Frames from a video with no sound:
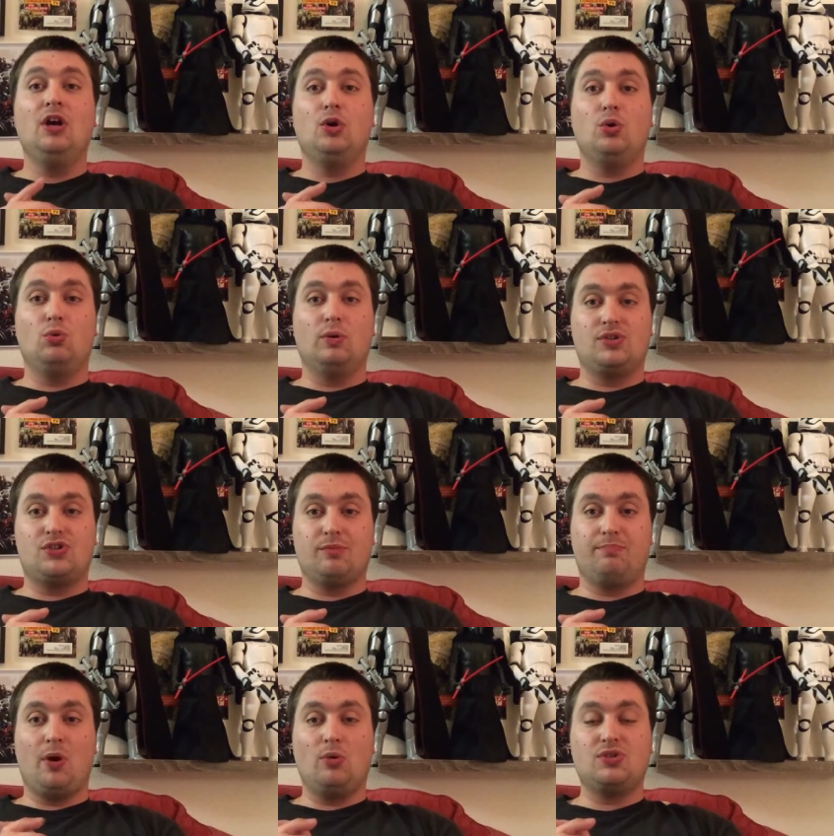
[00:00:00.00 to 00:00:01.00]
who was
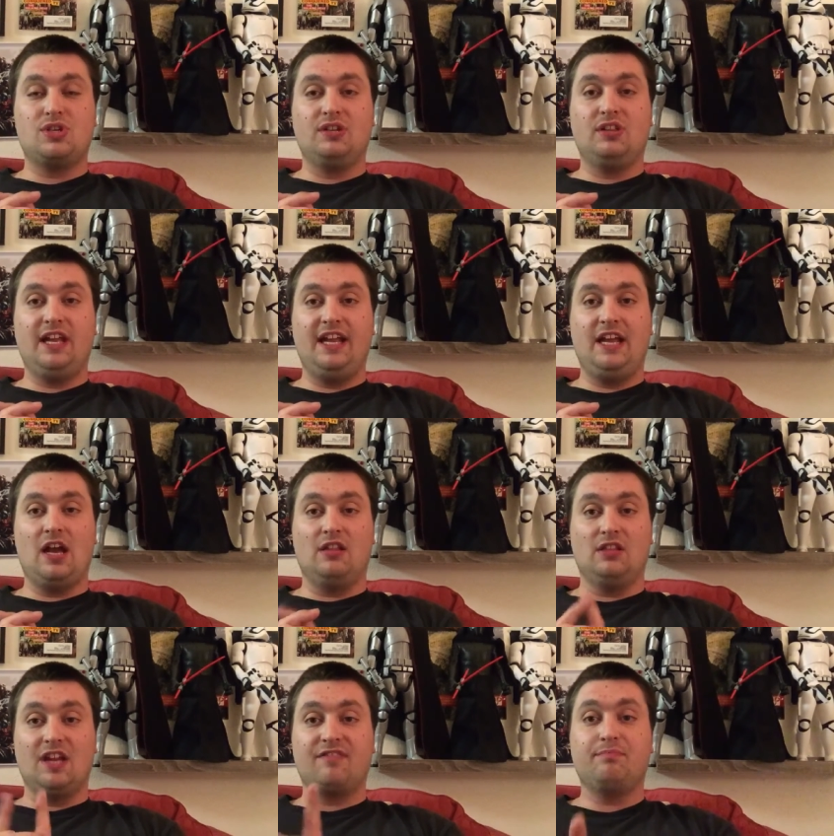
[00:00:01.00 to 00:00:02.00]
supposedly uh,
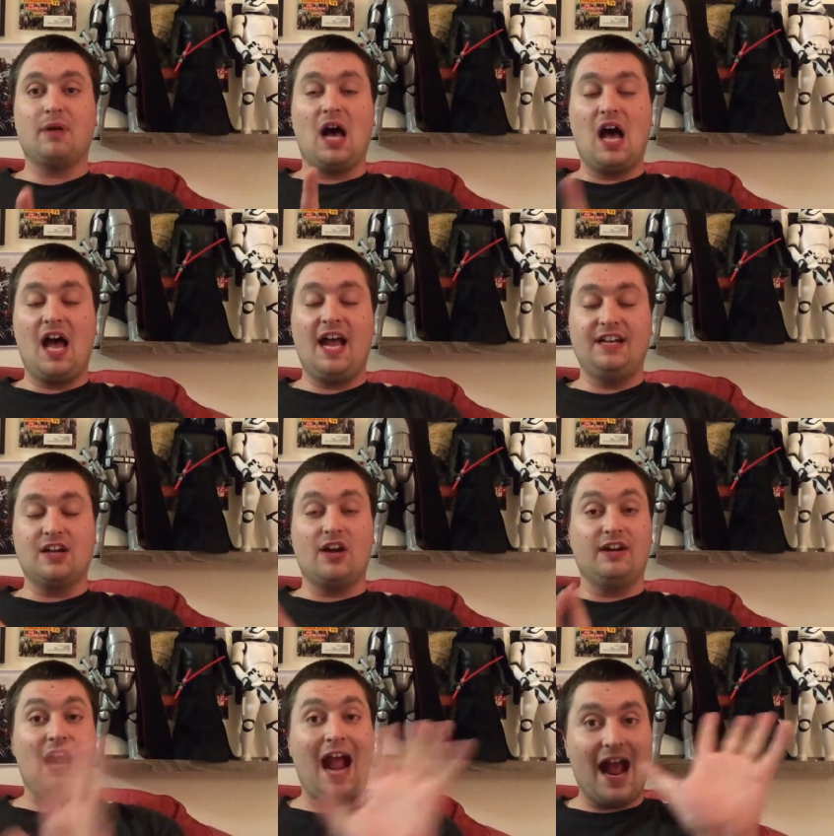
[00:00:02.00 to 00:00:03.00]
left behind
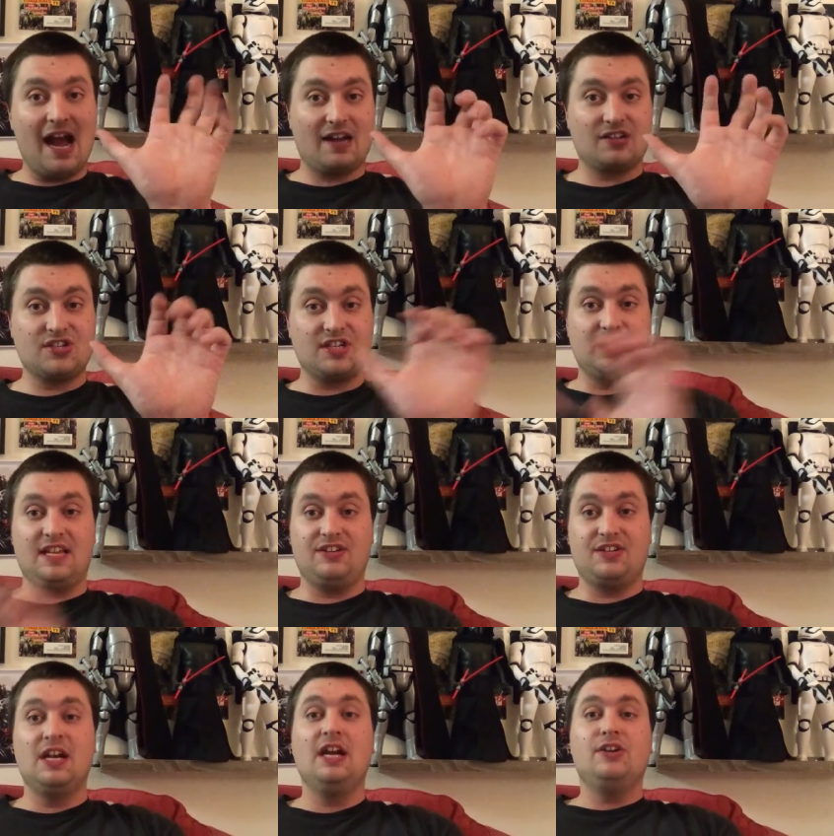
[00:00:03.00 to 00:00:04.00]
on
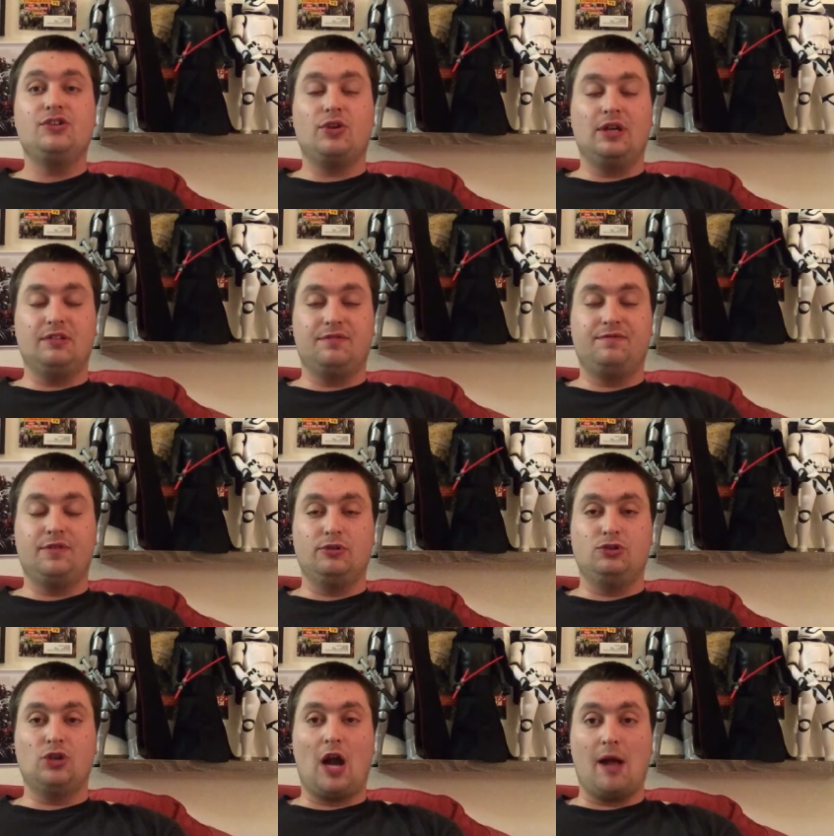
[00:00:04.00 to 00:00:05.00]
accident during the
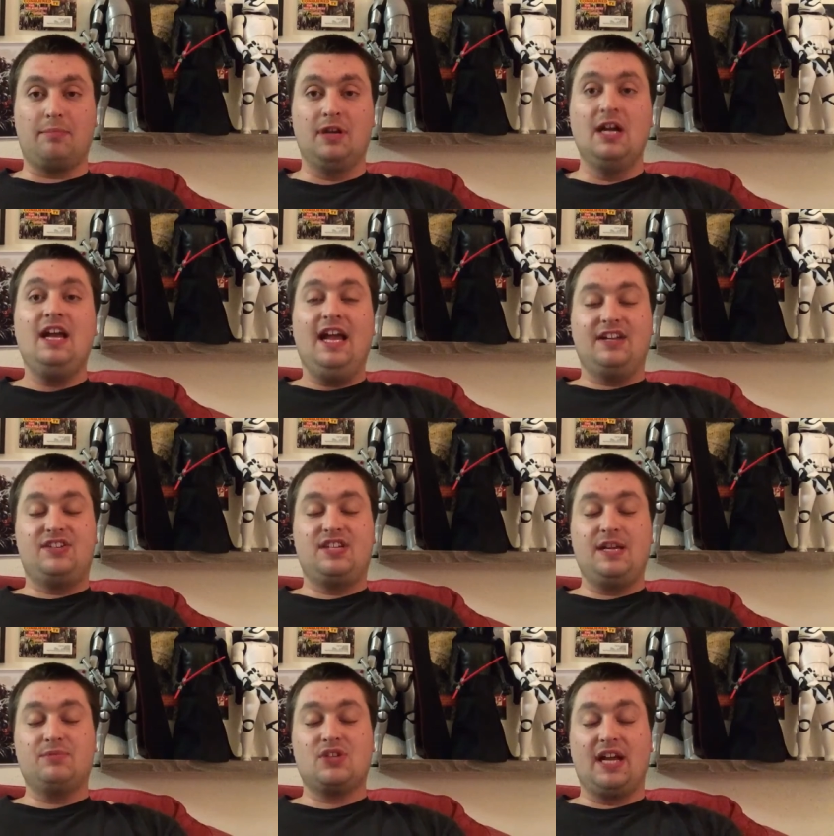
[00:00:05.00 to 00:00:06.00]
food drop. It
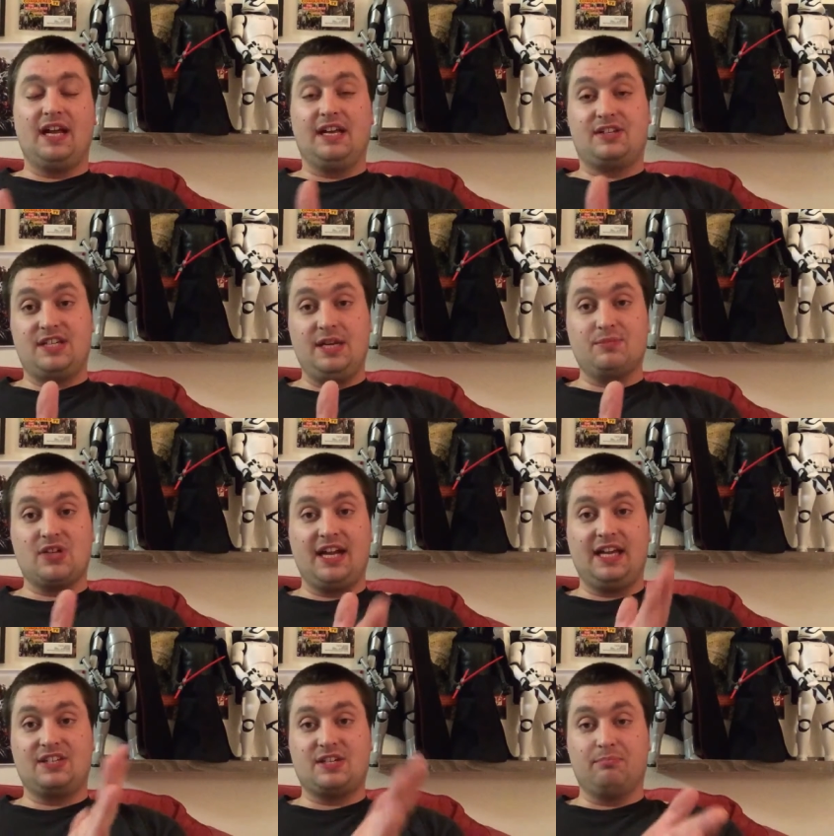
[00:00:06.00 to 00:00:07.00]
seems like it seems
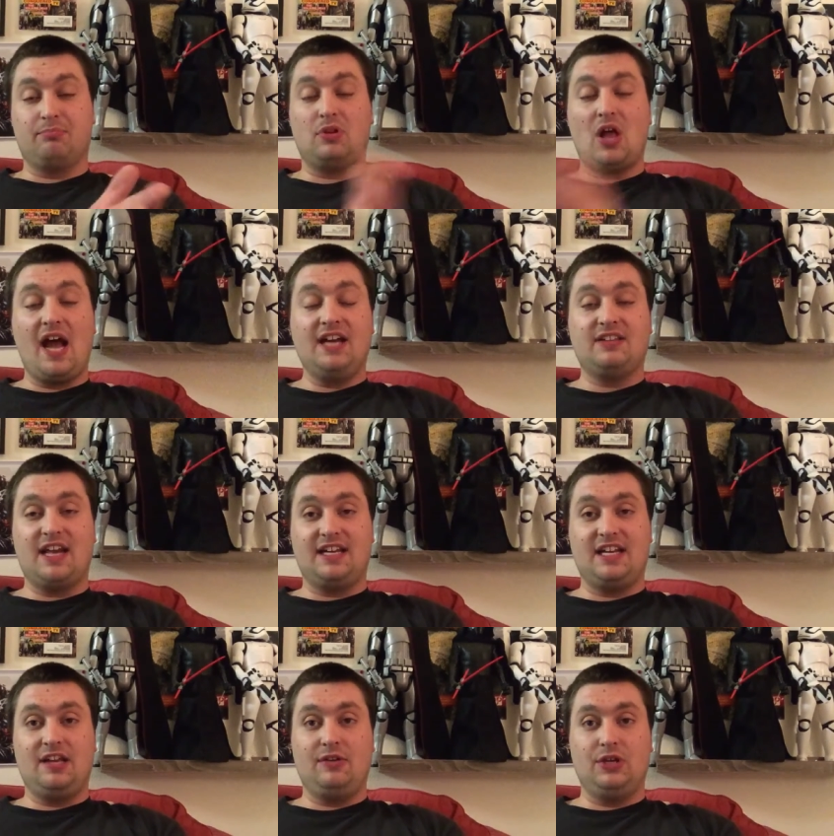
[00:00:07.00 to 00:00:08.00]
like it's implied that
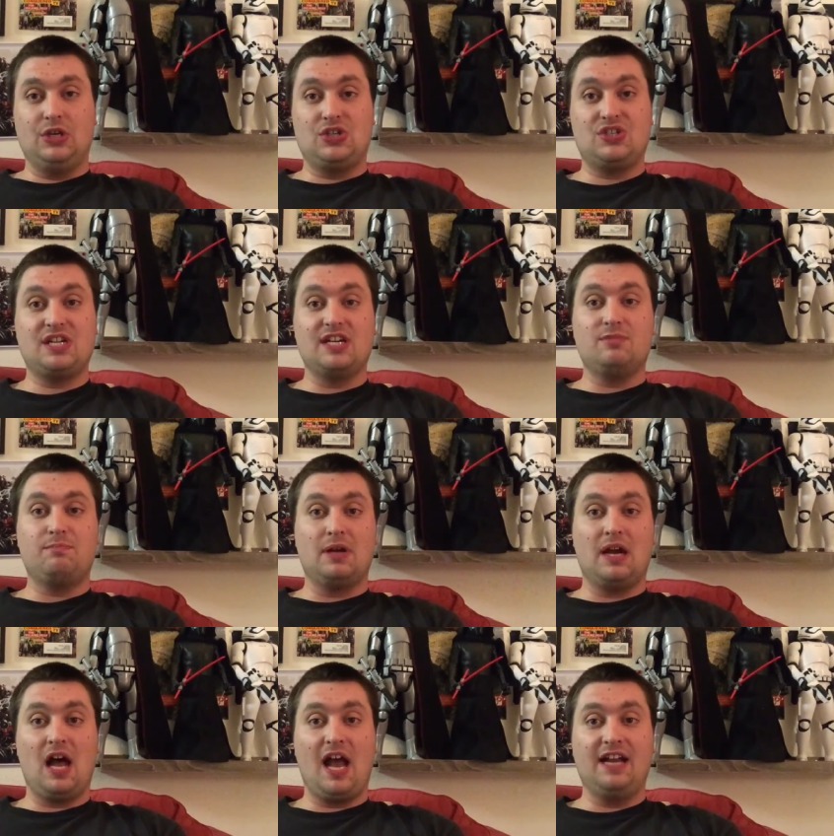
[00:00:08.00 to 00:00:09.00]
he is sent
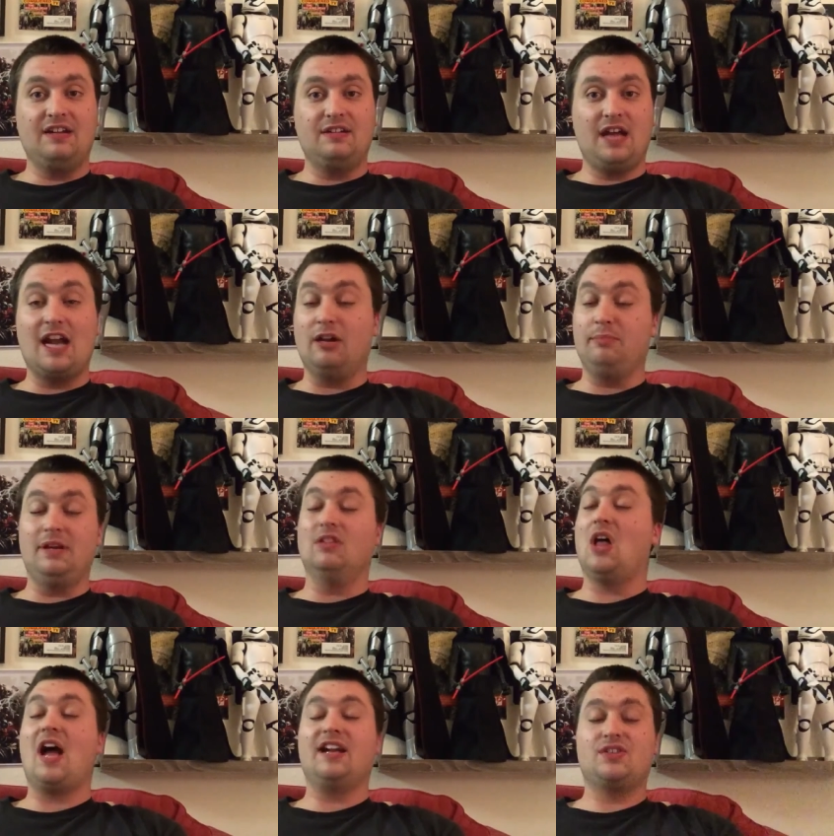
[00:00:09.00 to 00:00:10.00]
behind enemy
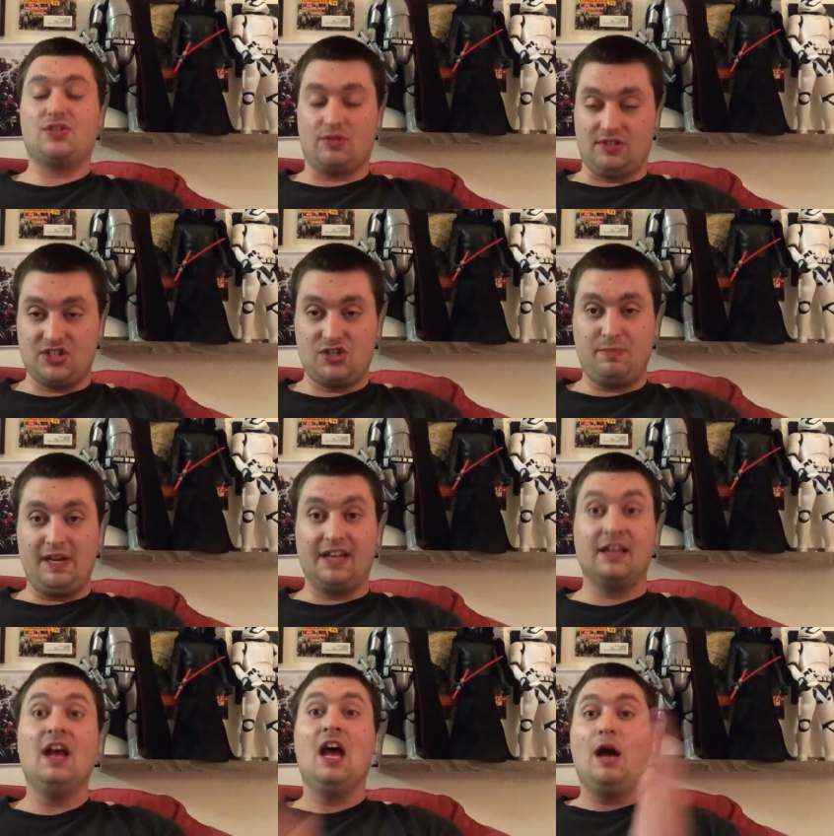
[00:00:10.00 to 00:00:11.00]
lines, so to
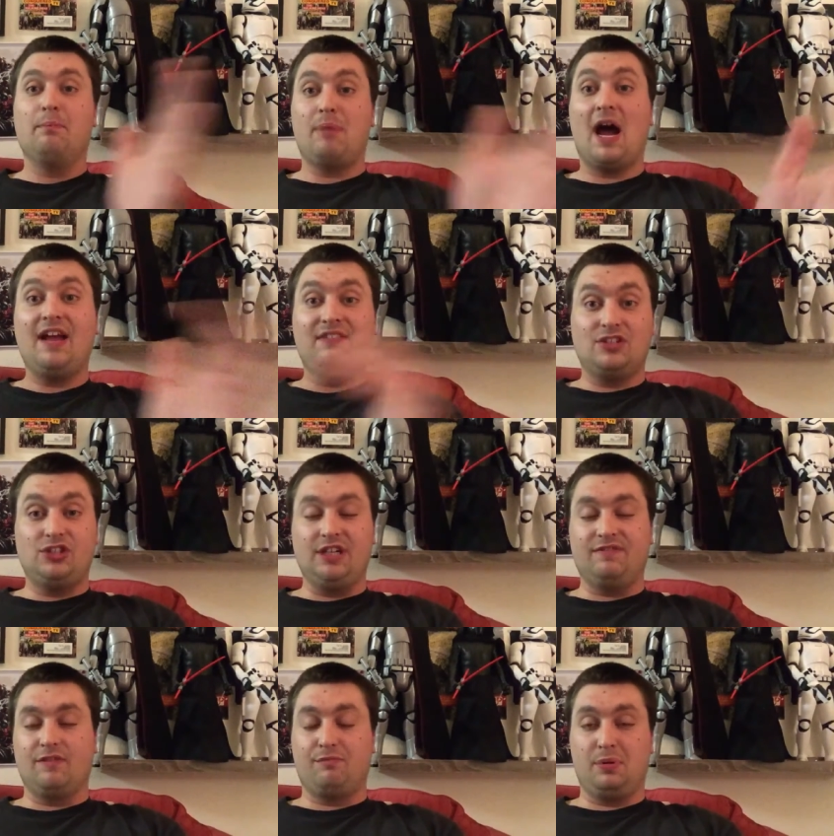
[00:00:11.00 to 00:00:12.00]
speak, by the
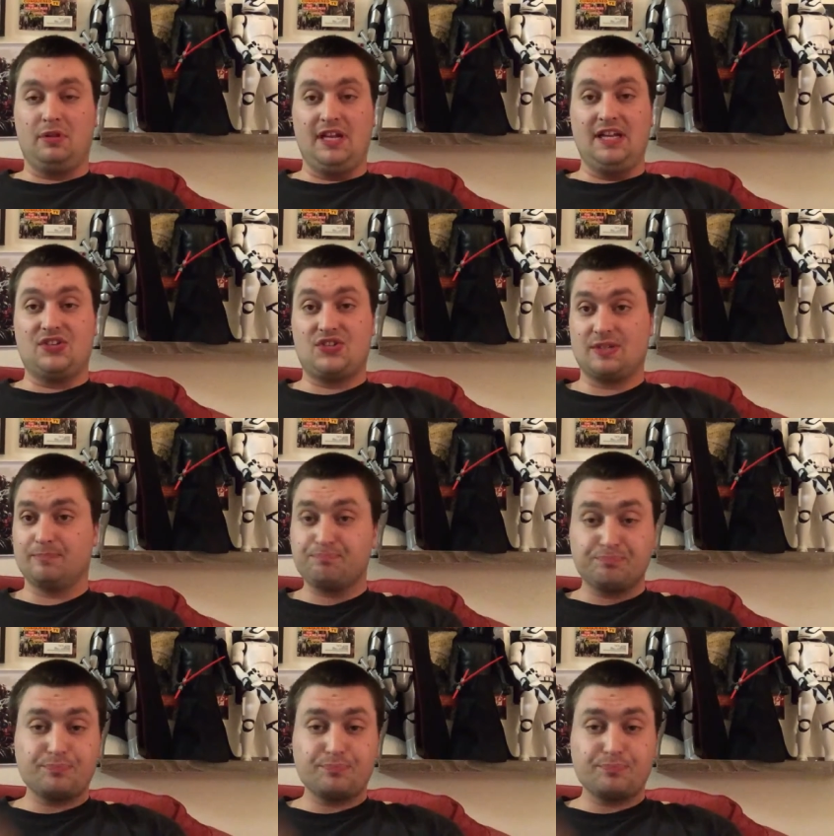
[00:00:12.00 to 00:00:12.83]
chief of police